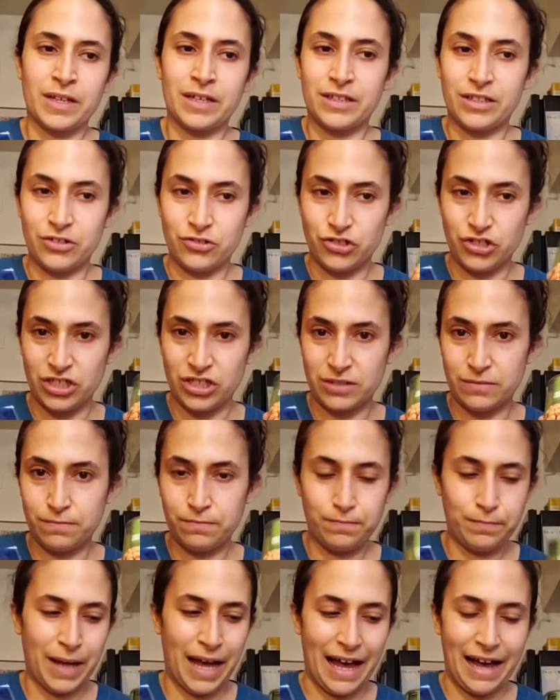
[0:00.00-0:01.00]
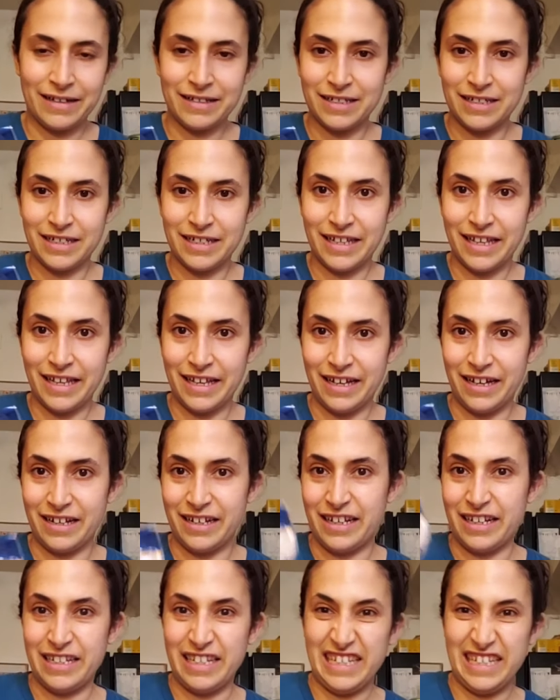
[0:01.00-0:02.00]
They're just packed in a can
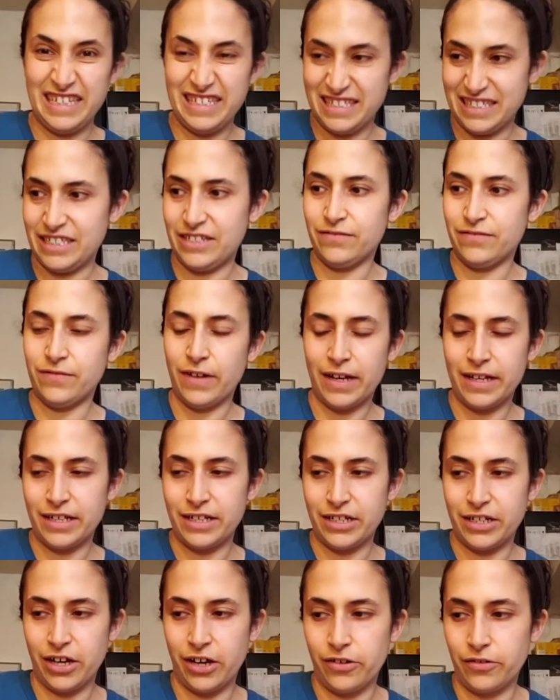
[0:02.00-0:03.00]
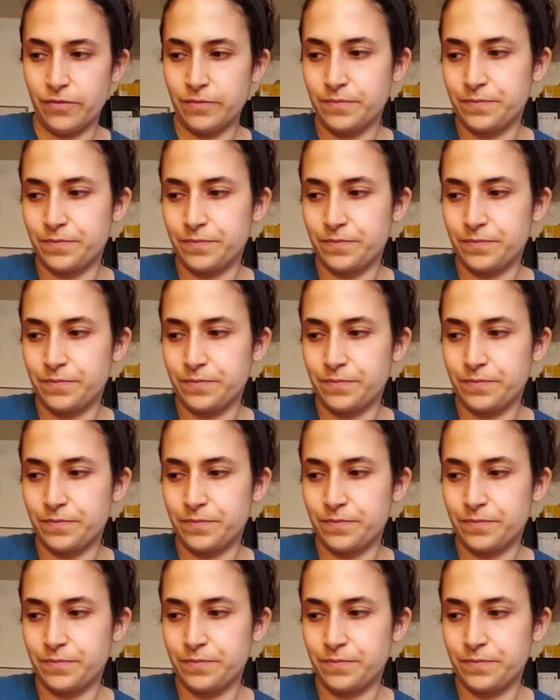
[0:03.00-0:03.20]
and easy, ready to go.